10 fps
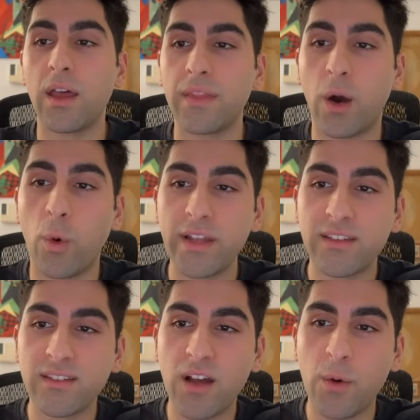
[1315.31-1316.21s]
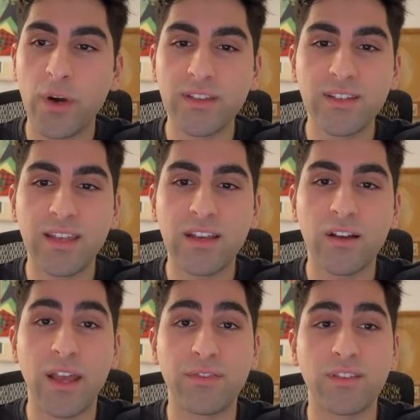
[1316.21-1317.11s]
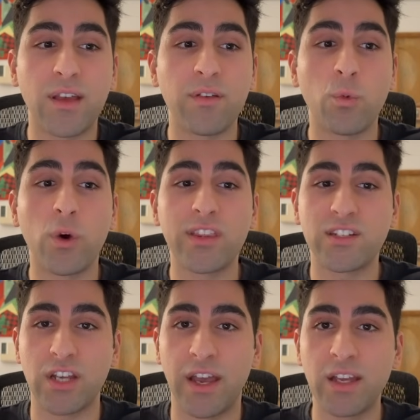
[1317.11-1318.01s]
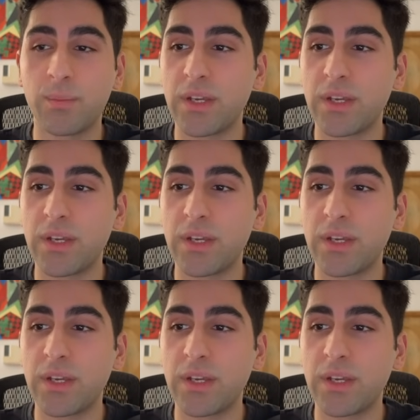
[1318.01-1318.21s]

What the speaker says: Now white does not want to take on f7 with check,